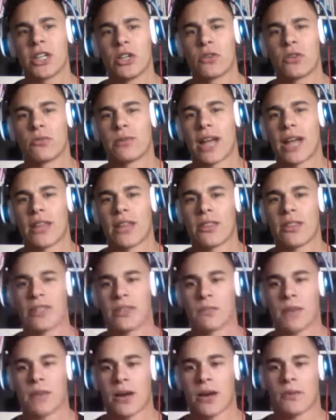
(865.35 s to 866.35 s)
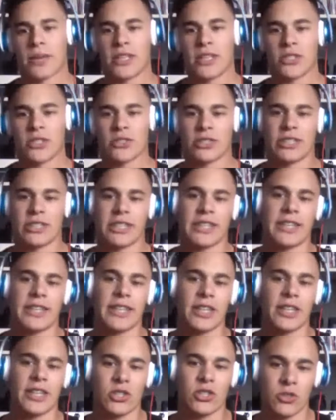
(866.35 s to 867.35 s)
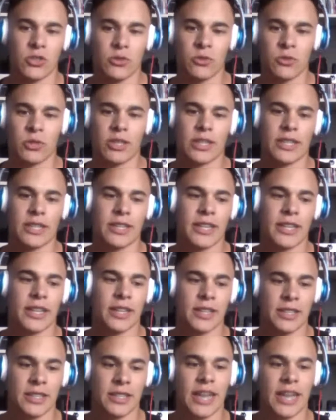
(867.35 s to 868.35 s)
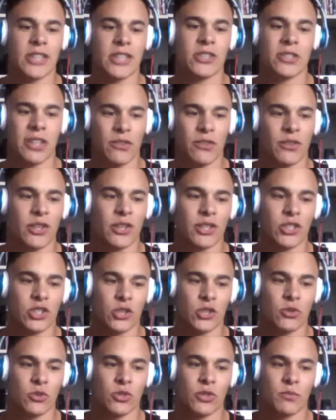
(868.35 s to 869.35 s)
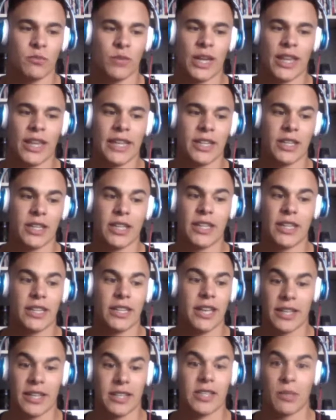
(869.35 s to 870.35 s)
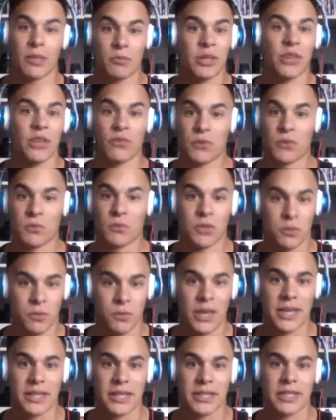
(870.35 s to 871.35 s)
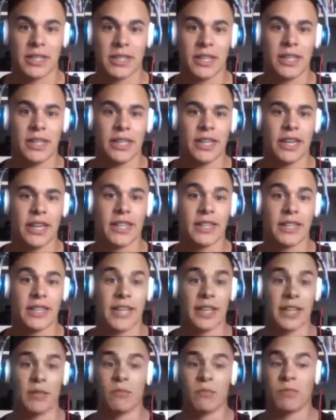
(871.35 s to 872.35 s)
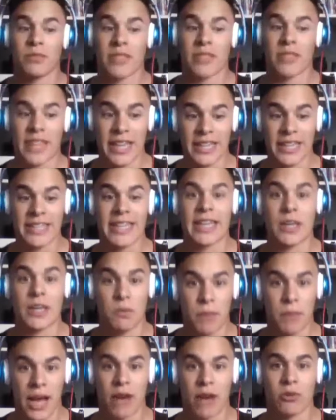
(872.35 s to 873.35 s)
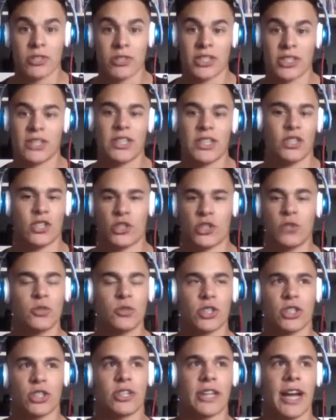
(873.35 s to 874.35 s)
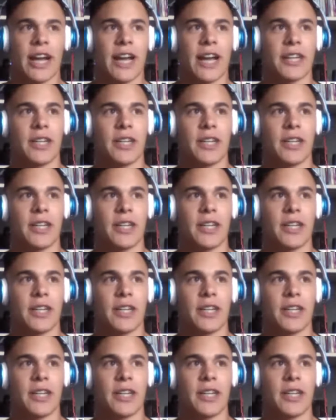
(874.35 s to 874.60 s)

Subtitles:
rather than Power Rangers and, like, suits. And, like, these guys are definitely chosen by, like, something from space. And, like, they get powers. And these suits are not,